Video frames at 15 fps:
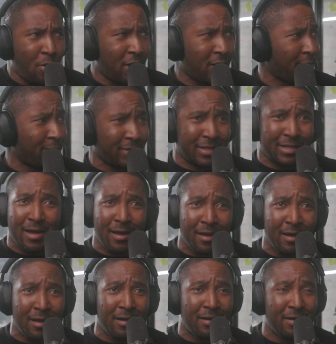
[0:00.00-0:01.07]
what the
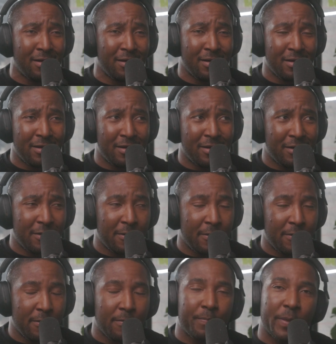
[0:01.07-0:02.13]
hell?
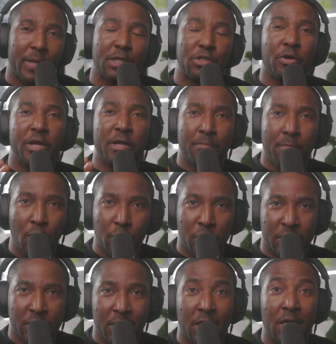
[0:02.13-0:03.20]
It's your
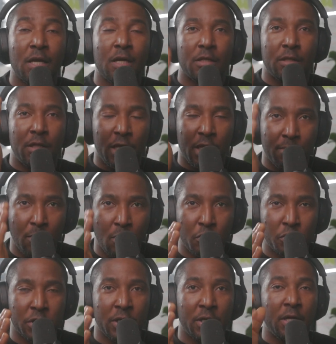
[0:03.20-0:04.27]
emotion. The
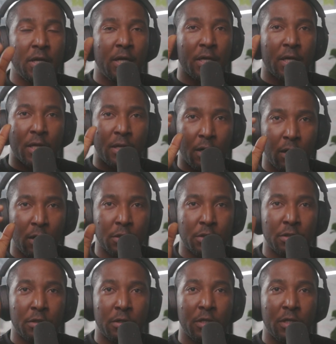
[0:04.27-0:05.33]
emotion can
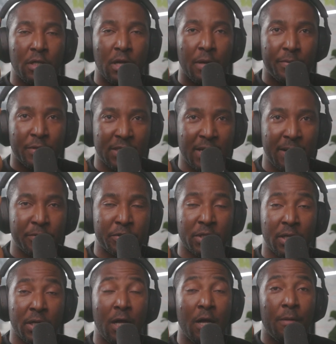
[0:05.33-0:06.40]
alter your
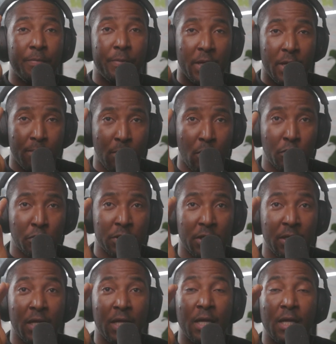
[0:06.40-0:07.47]
perception. The
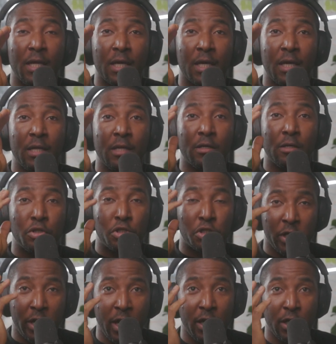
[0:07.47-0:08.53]
emotion can
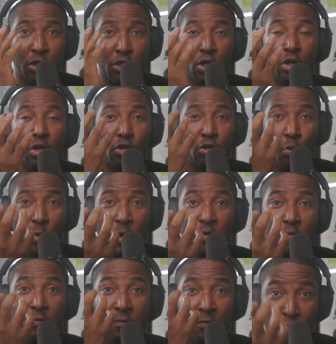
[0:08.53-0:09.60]
change the way
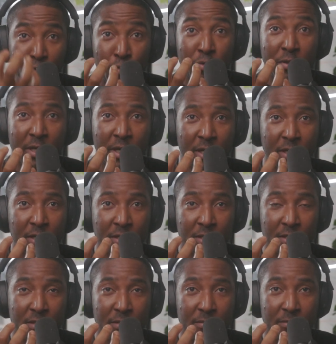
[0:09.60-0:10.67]
you view
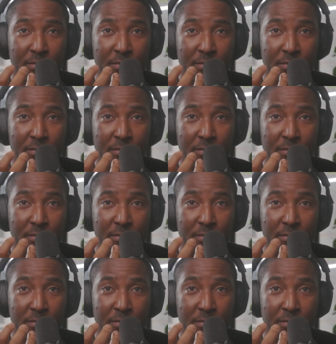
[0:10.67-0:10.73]
things.